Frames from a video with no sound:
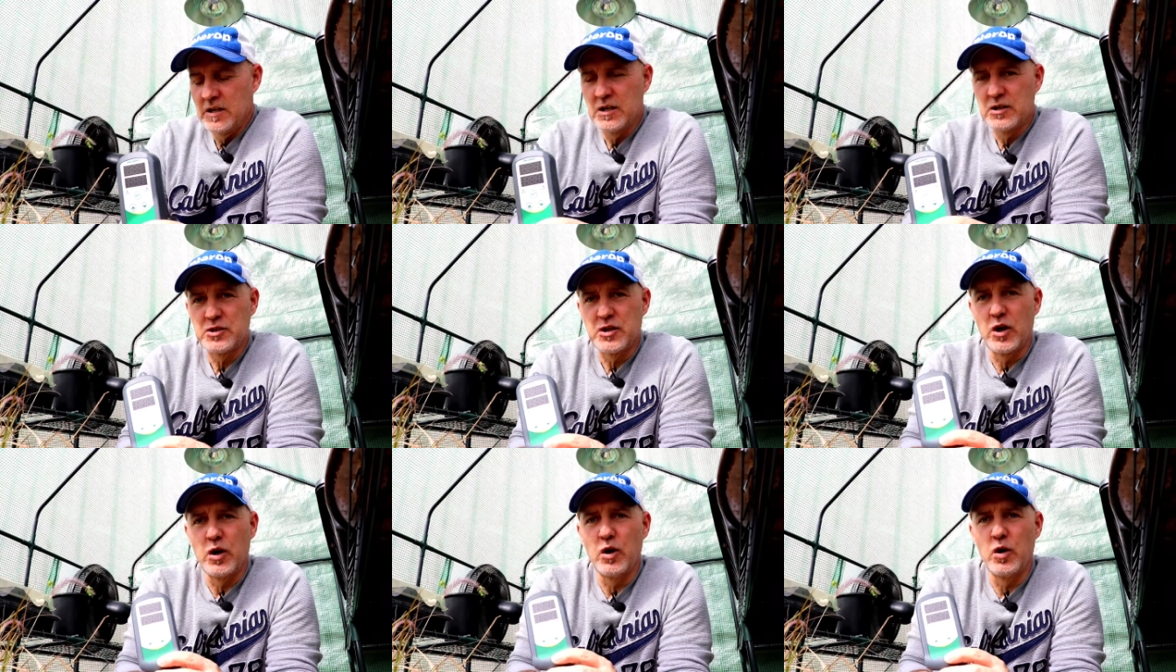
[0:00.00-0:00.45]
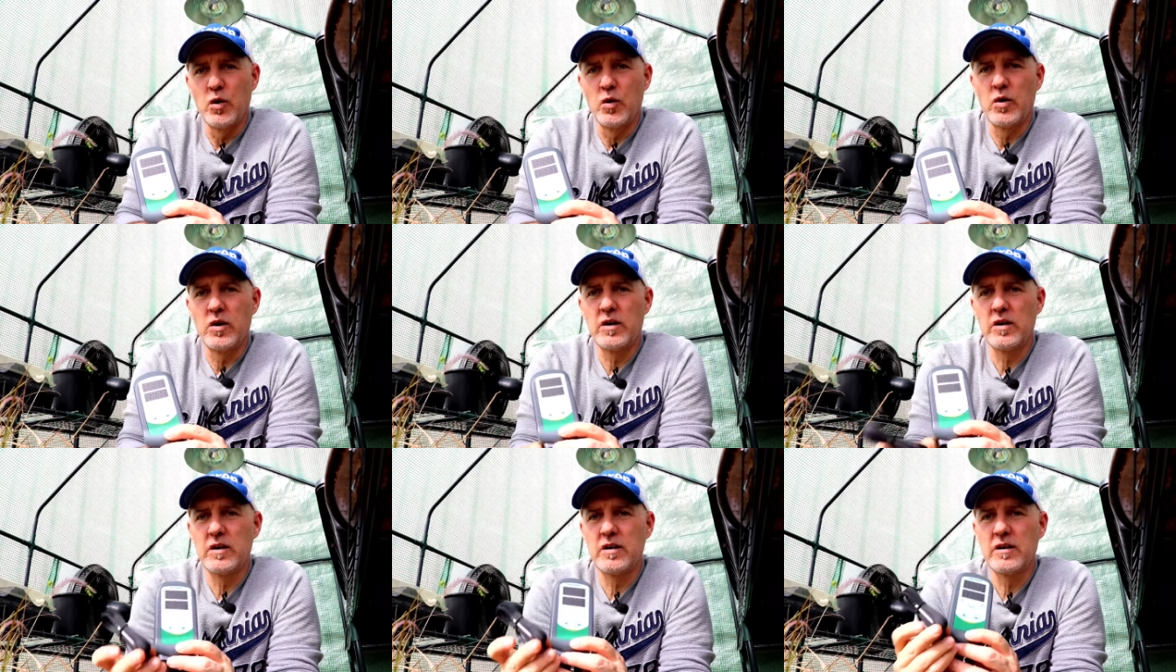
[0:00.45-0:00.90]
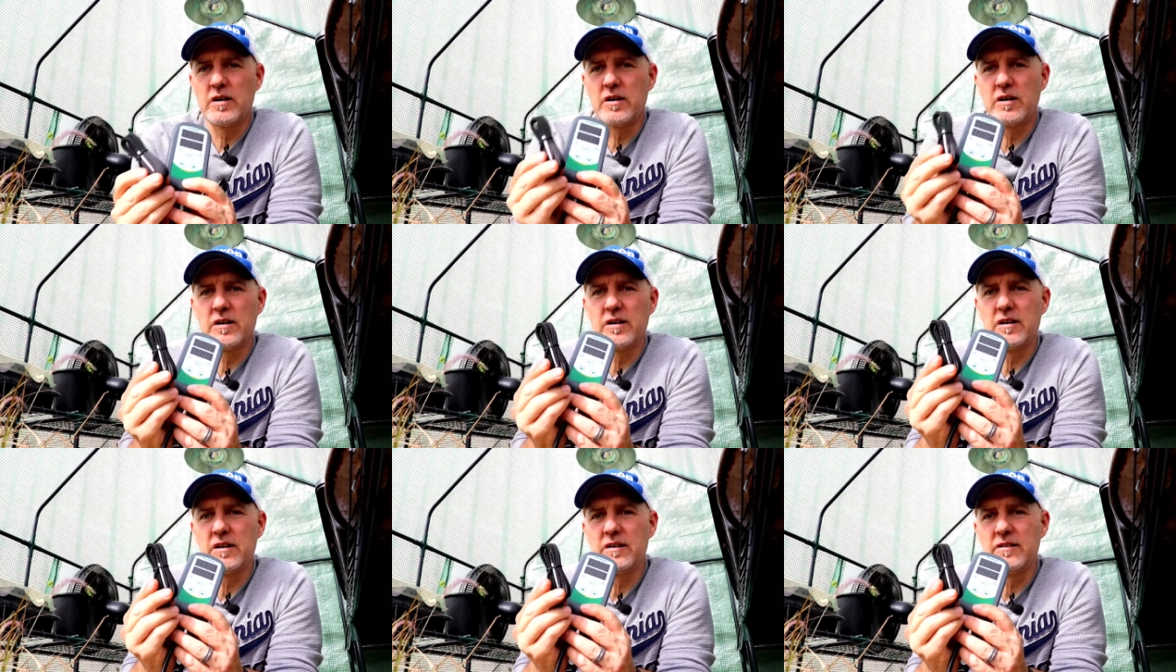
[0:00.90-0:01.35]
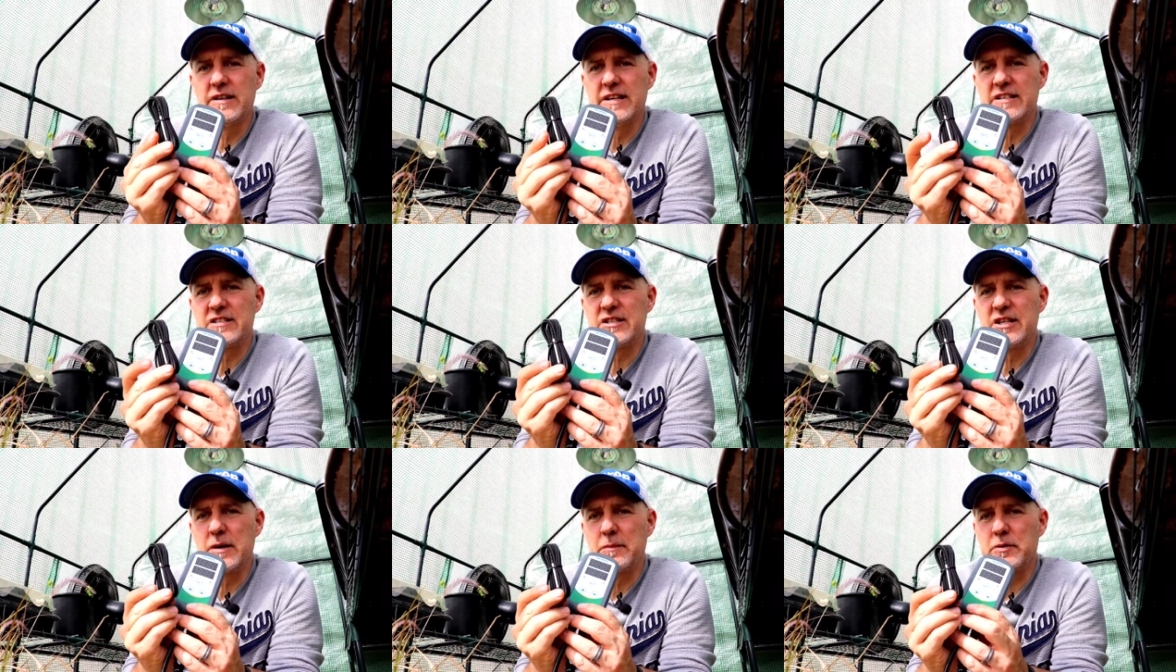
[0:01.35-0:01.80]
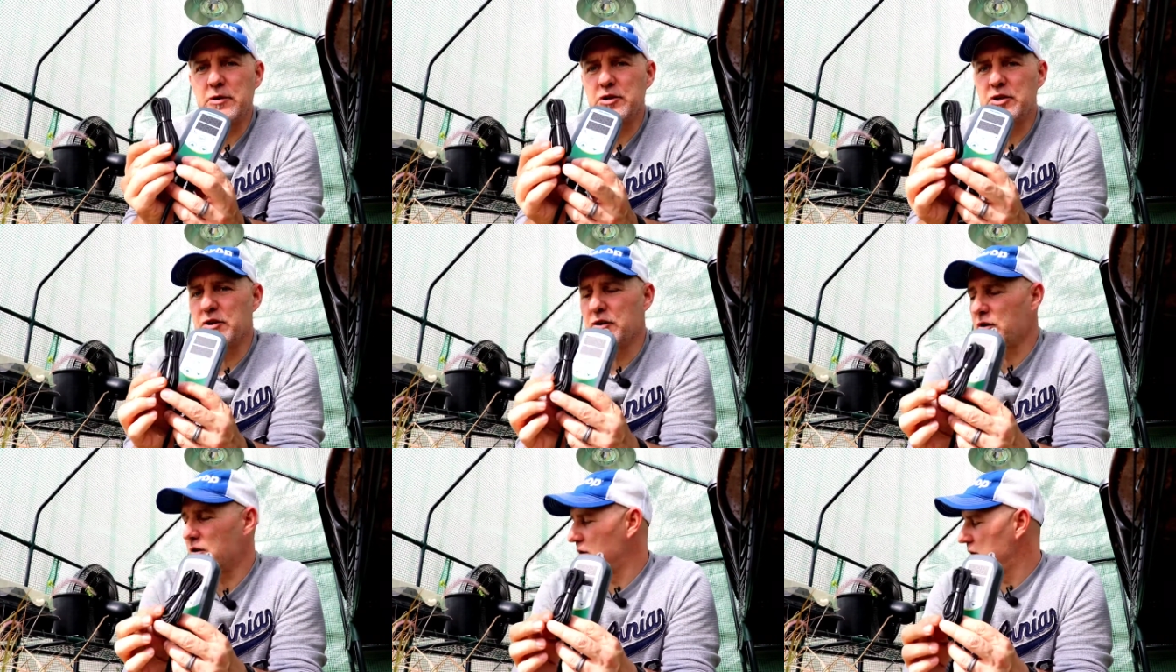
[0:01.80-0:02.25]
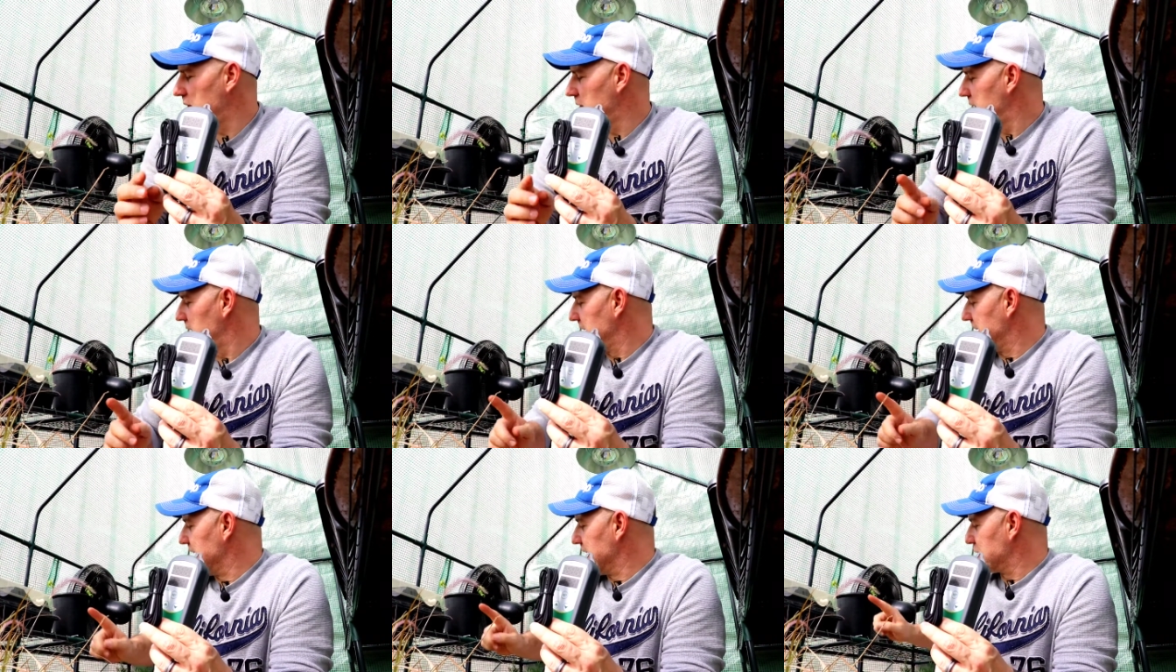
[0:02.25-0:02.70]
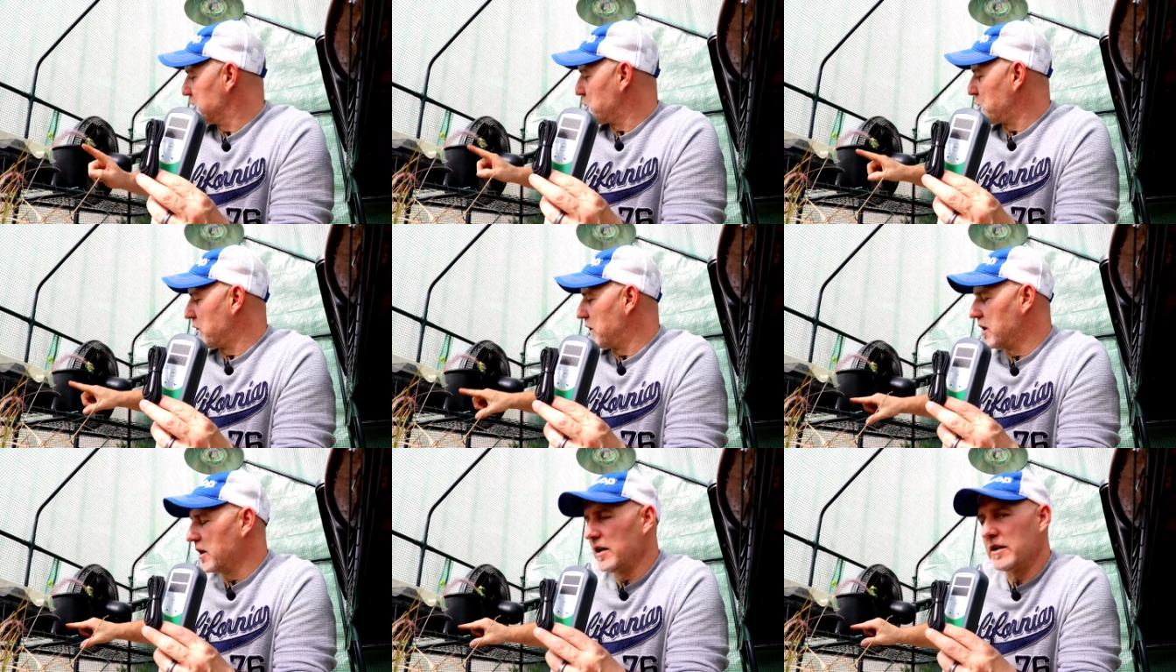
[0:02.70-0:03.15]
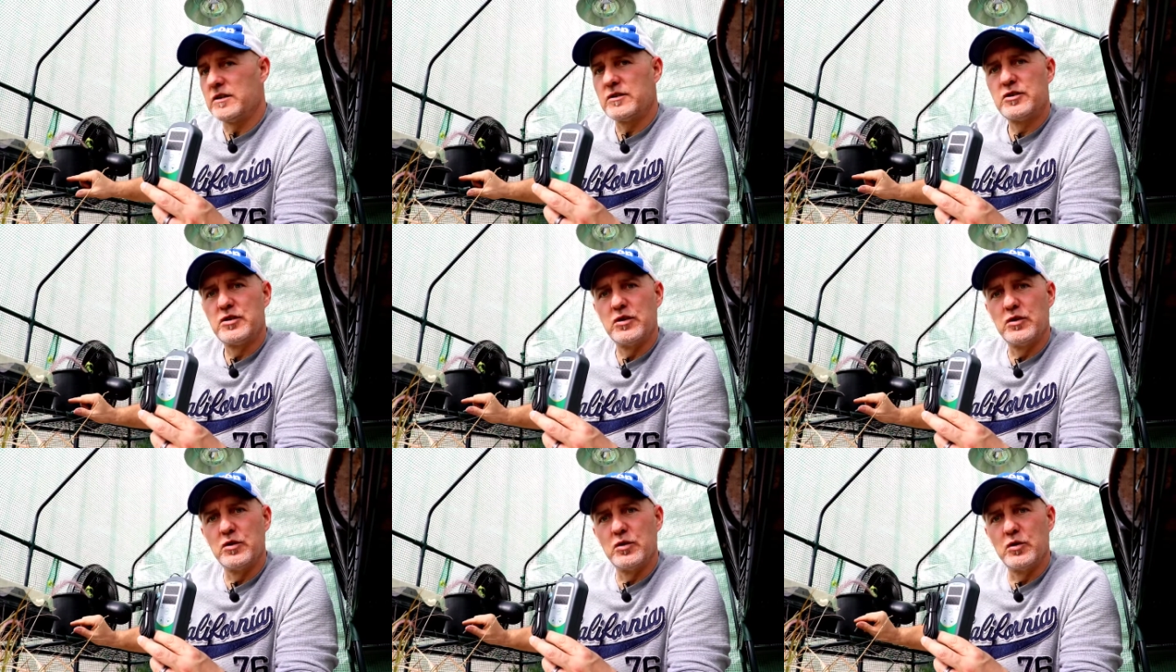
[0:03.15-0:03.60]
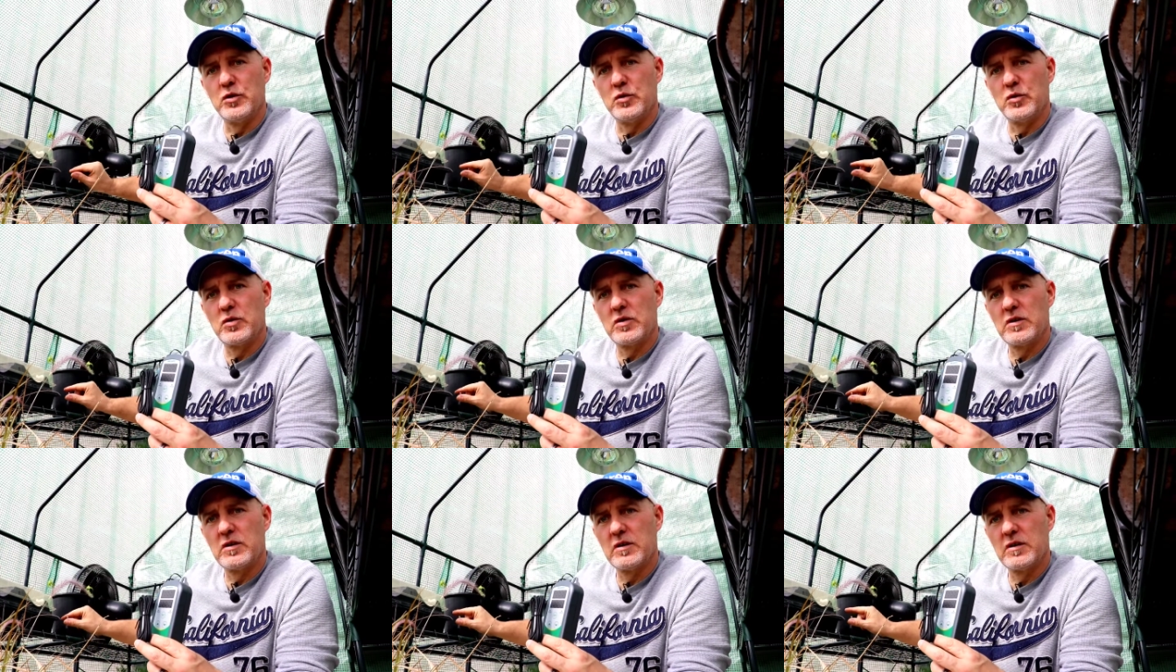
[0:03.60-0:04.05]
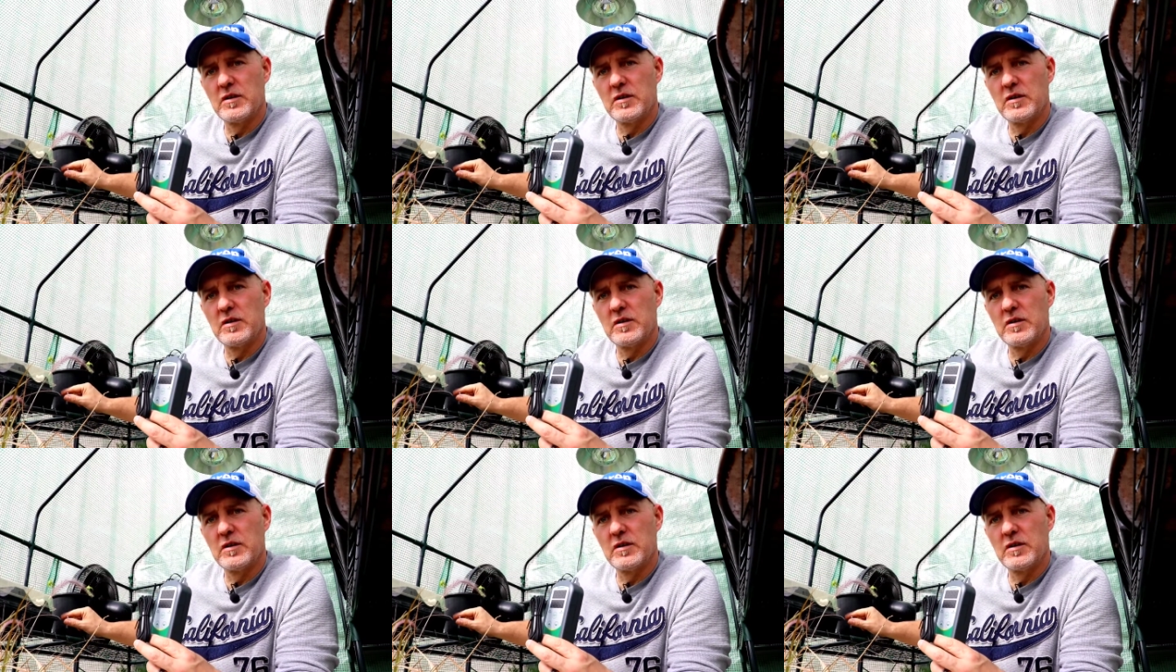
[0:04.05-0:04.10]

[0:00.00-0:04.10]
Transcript: So this temperature is run to